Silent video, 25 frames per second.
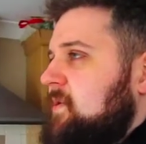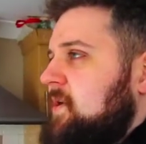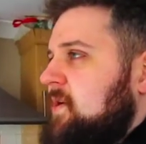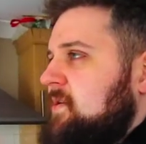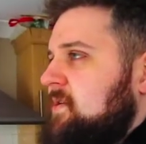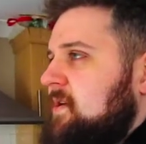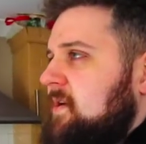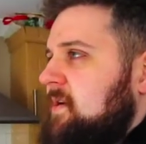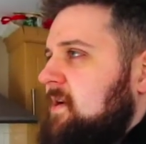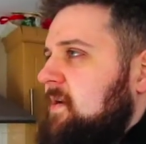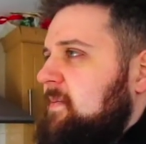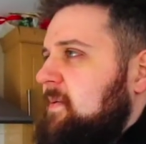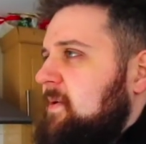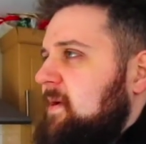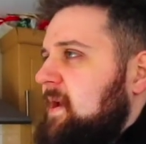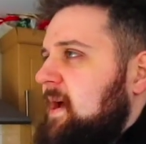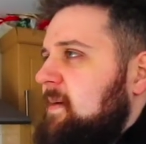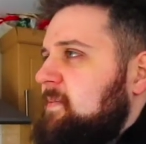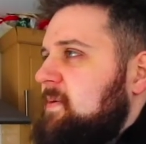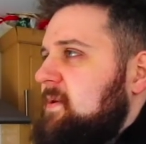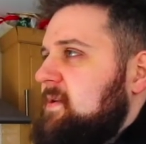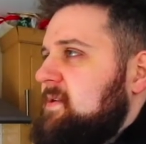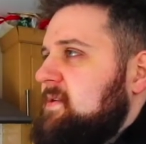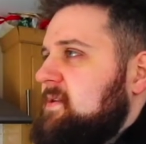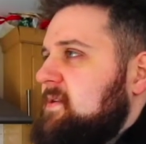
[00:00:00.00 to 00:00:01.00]
Talk a lot about
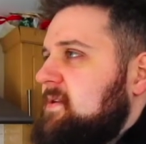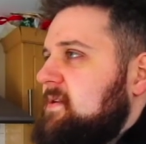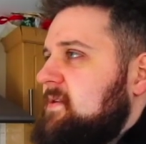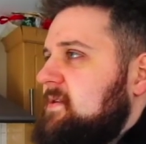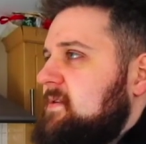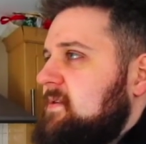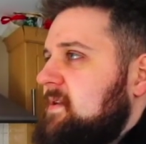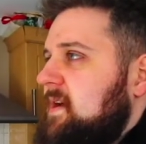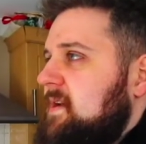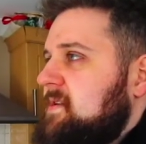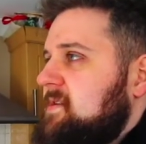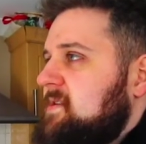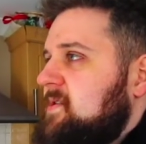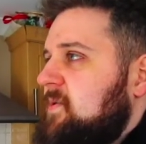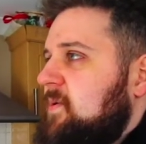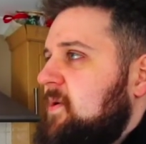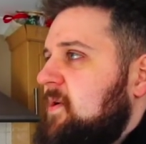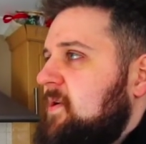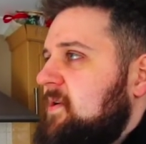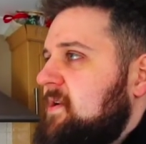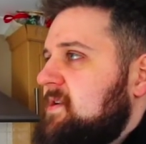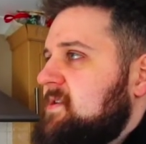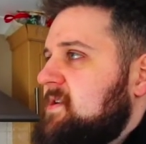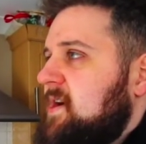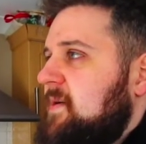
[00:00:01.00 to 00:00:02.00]
apples. That
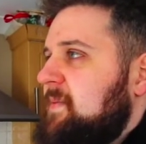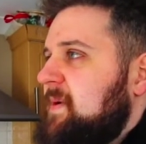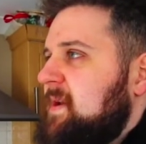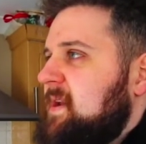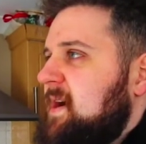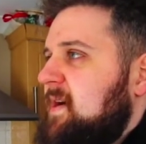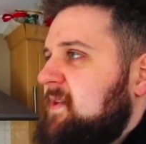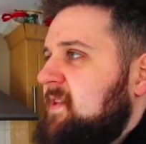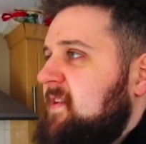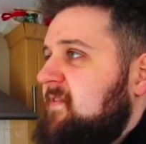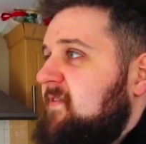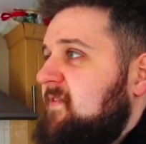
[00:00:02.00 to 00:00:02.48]
squirrel is coming down the